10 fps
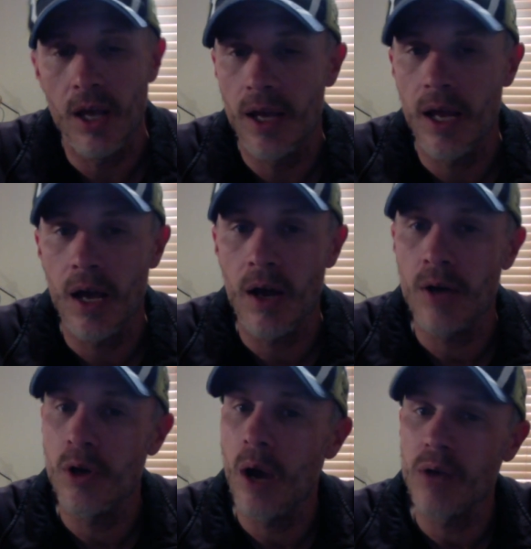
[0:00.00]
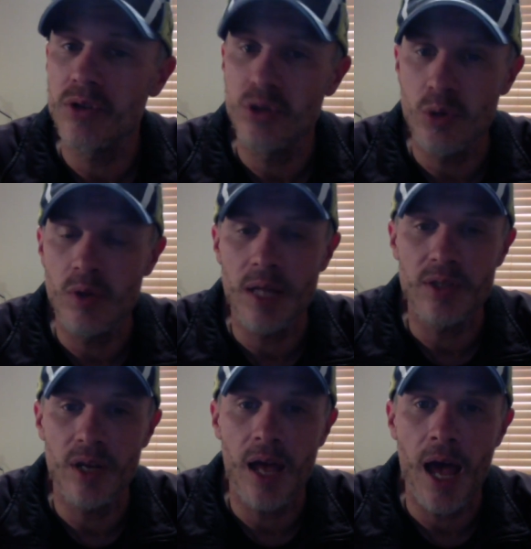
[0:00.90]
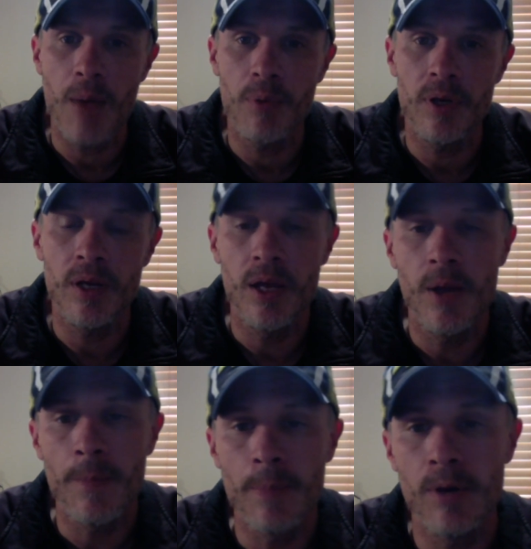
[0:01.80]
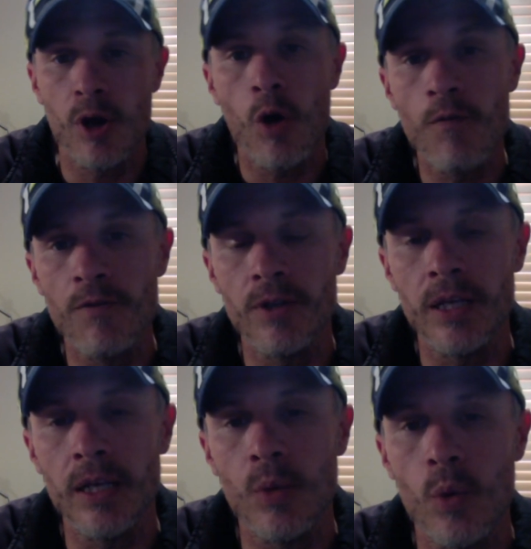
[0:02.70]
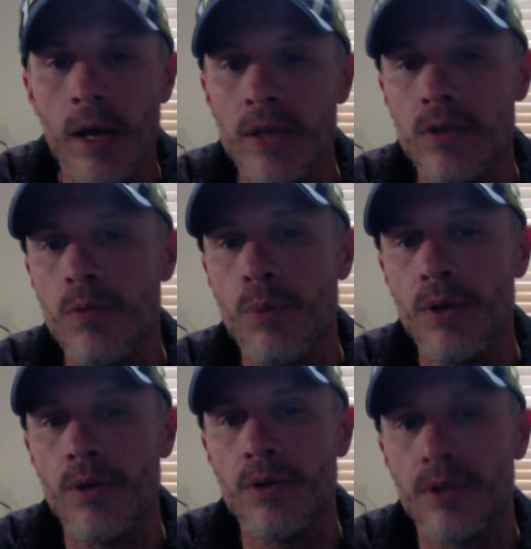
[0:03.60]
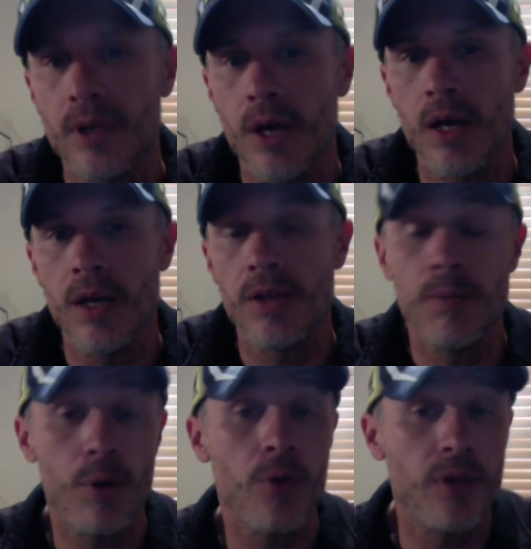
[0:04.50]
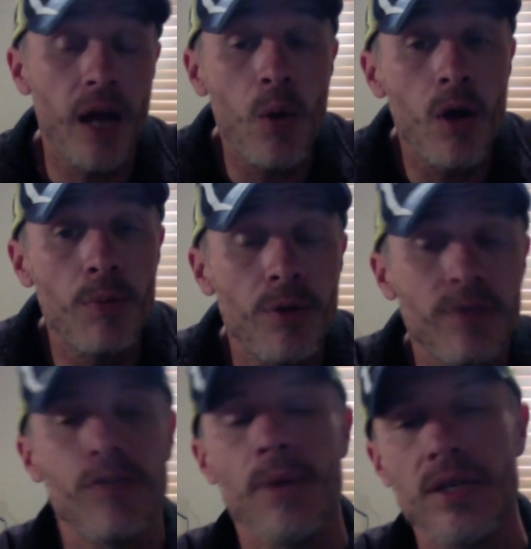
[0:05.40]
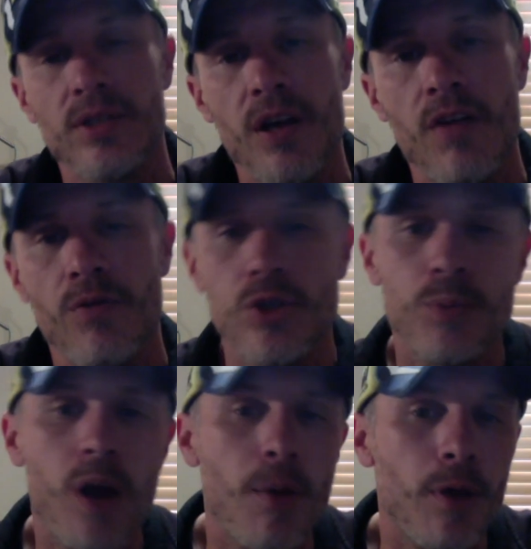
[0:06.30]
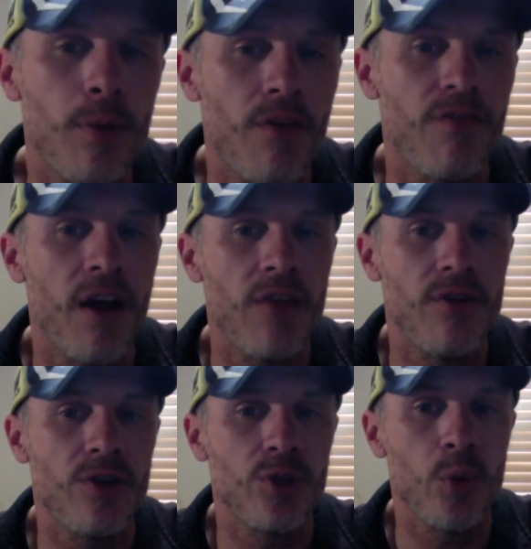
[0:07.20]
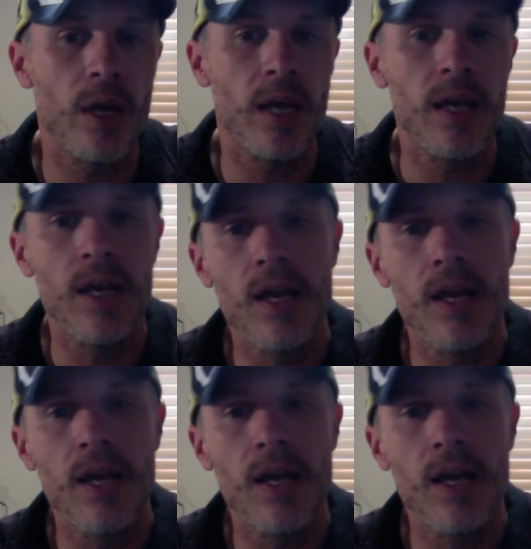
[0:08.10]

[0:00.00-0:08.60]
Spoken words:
Now, I don't know how soon that's going to happen, but hopefully when I do build the boat that I want to build for myself, which is probably about 5 years away,